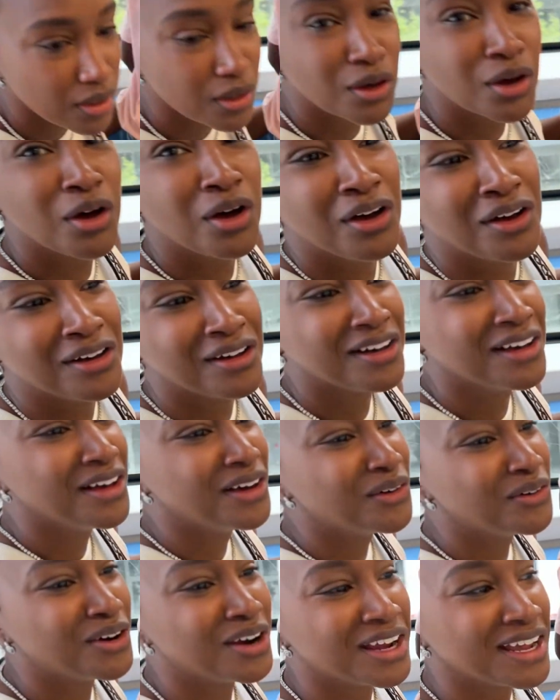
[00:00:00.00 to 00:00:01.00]

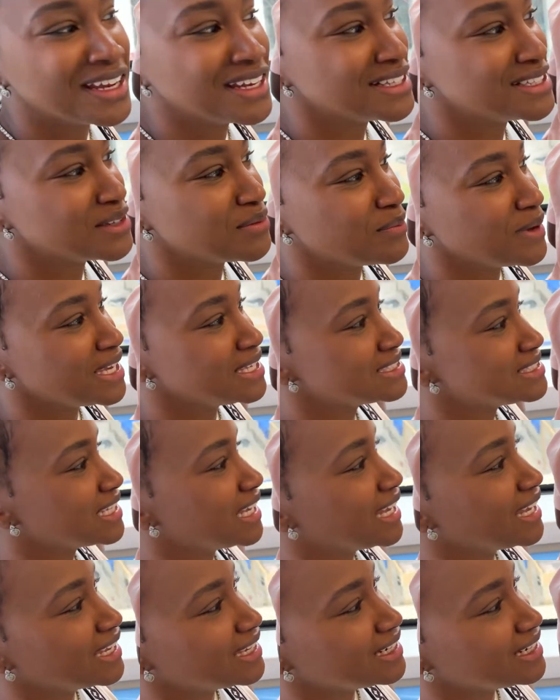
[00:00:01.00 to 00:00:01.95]
We're headed to Bayside.